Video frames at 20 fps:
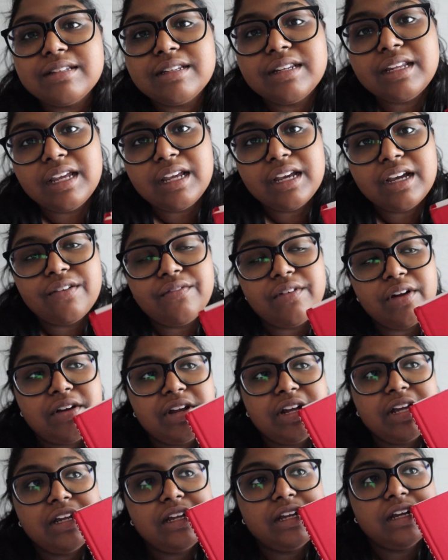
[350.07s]
in here are
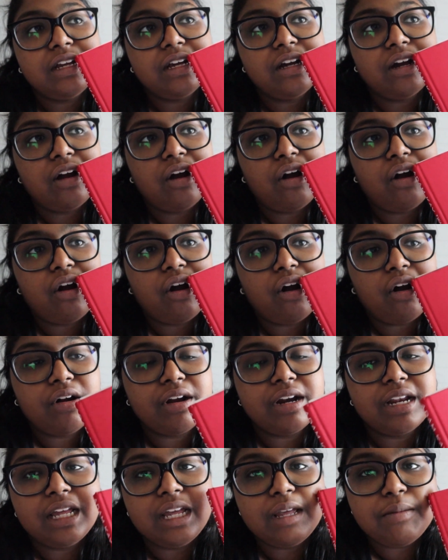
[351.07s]
very
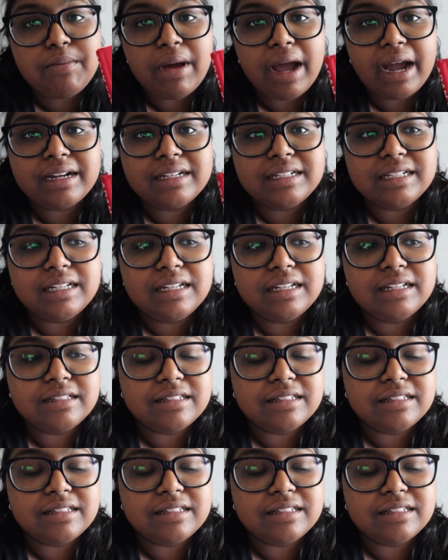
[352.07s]
hard impacting,